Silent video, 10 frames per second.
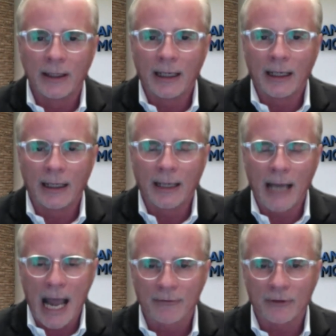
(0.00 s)

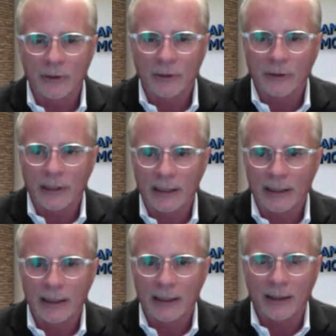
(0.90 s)
after
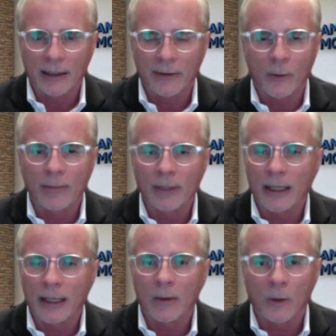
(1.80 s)
the webinar,